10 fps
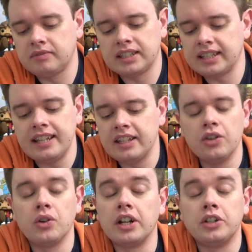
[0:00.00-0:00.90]
say that
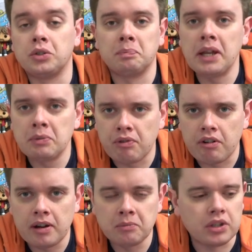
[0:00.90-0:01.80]
you're going to do space
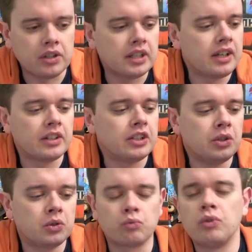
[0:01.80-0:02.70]
programs early on and
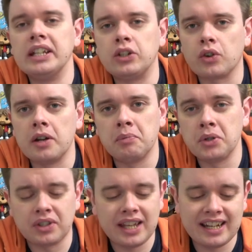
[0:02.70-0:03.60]
you really try and
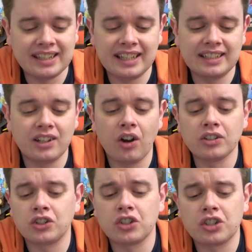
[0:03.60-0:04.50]
boost that and then
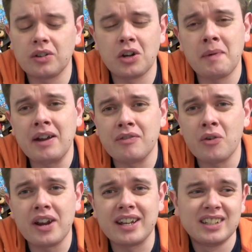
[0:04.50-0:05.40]
cars just don't come out
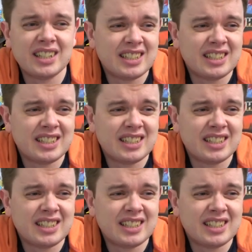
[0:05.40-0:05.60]
for it